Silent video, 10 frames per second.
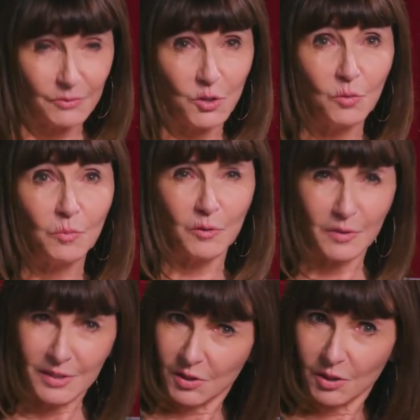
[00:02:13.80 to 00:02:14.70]
I have two
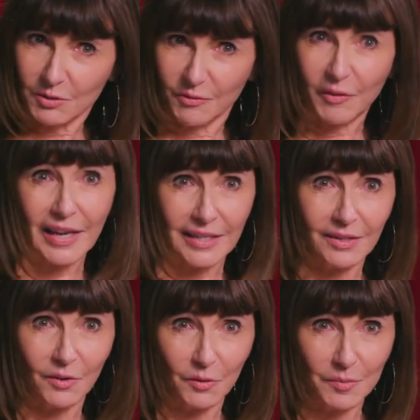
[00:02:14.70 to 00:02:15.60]
movie stars
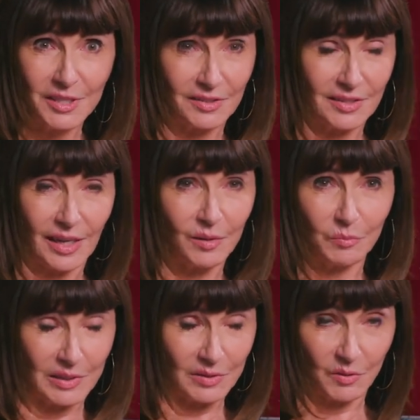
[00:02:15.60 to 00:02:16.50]
fighting over me and signing
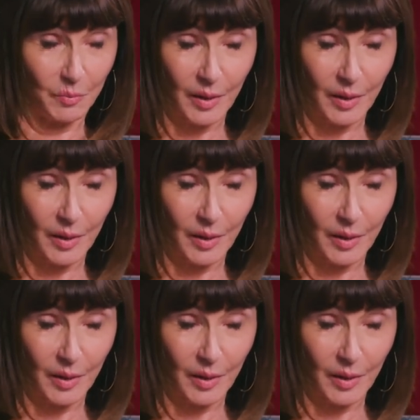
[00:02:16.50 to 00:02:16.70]
bits of